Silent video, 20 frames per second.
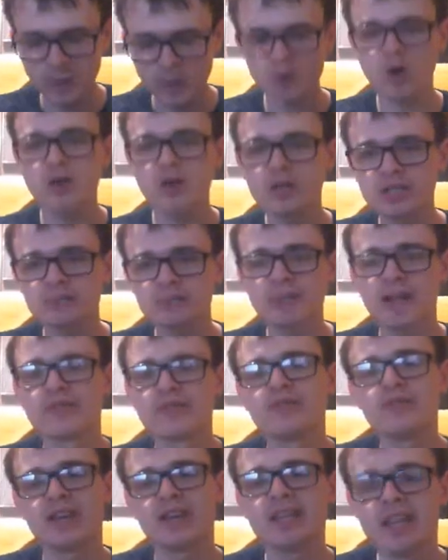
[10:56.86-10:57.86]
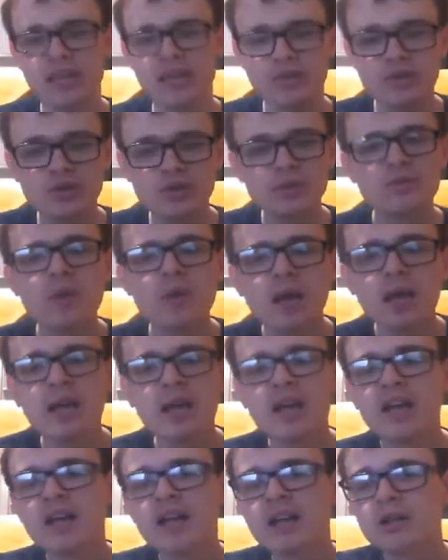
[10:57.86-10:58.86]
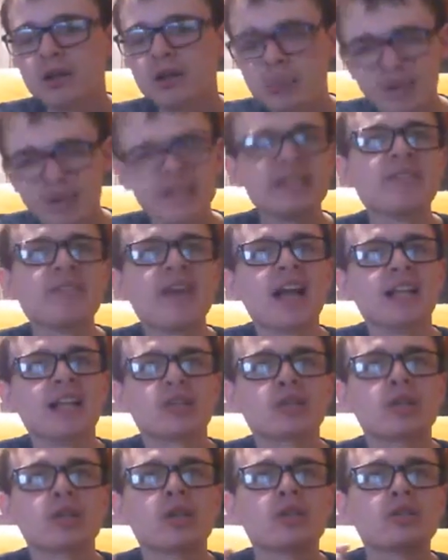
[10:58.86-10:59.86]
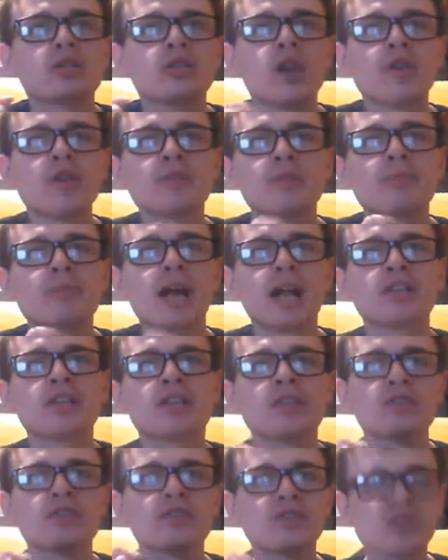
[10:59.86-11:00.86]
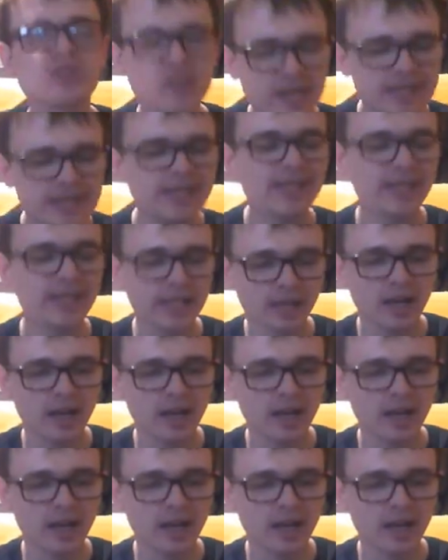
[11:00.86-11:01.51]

Conker's Bad Fur Day 2 completely vanished. So did Banjo Threeie.